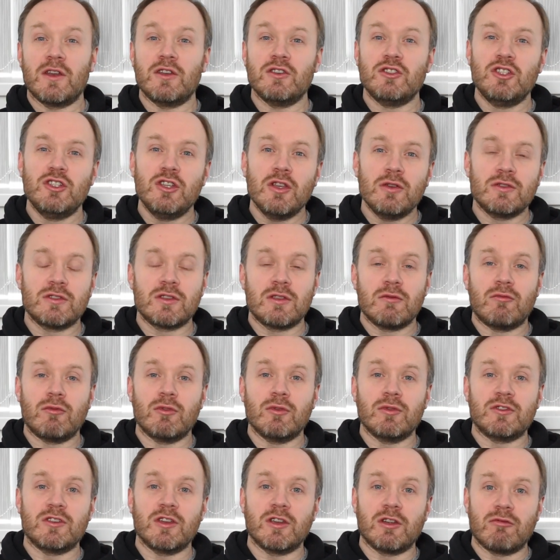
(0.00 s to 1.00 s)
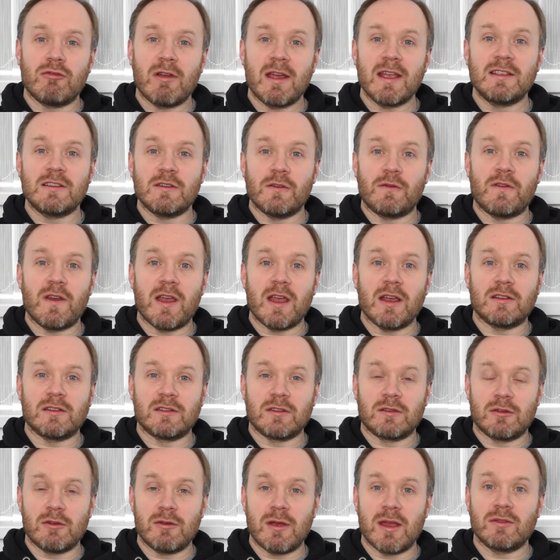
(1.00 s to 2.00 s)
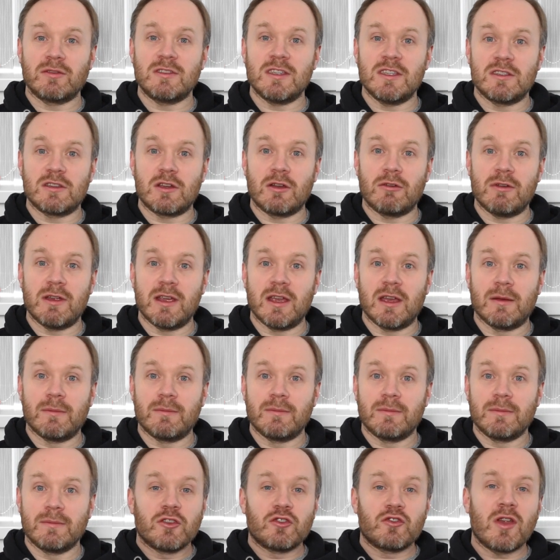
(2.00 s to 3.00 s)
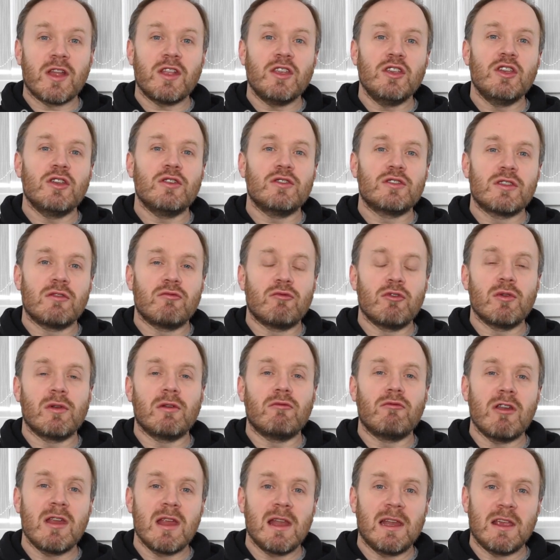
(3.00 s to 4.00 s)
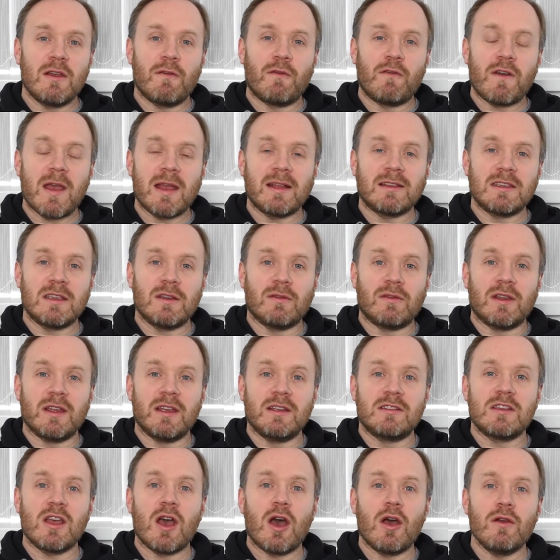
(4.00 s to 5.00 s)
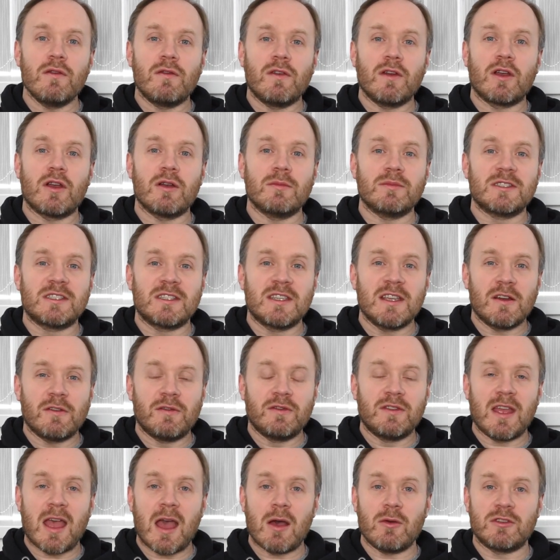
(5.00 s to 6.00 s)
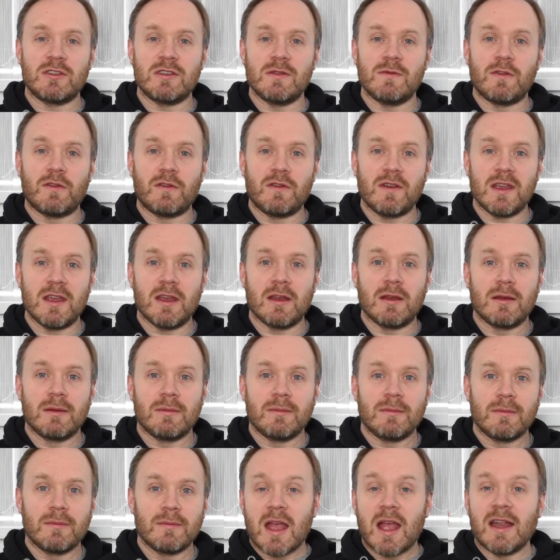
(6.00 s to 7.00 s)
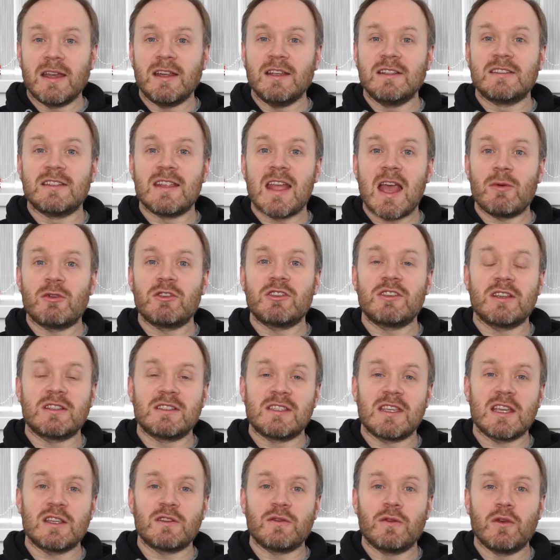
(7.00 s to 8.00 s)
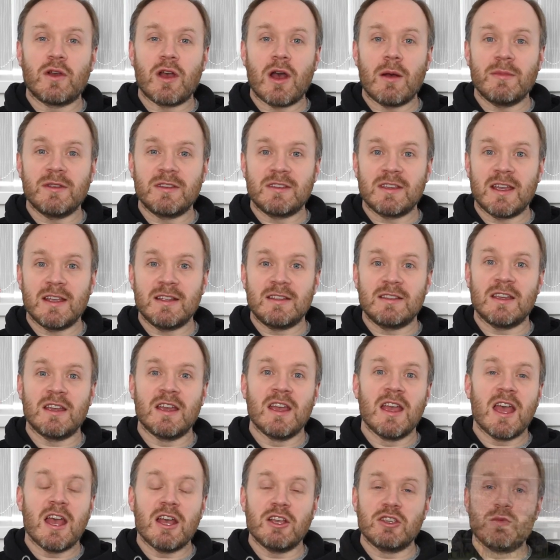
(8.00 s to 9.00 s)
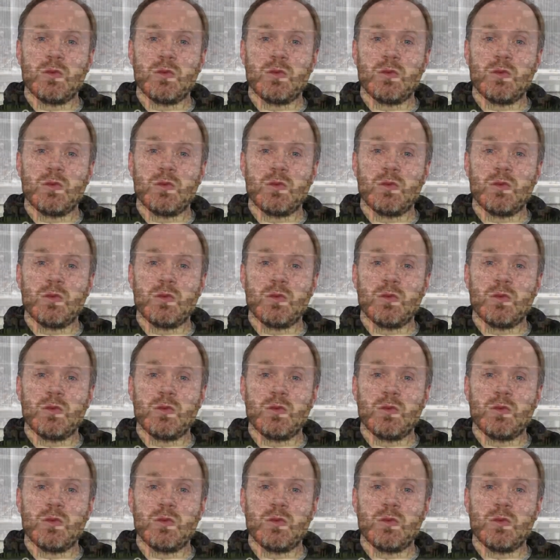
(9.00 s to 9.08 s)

has used the rule to great effect throughout his career. Trent used the rule really effectively to overcome self-doubt and fear, and he's now a successful commentator as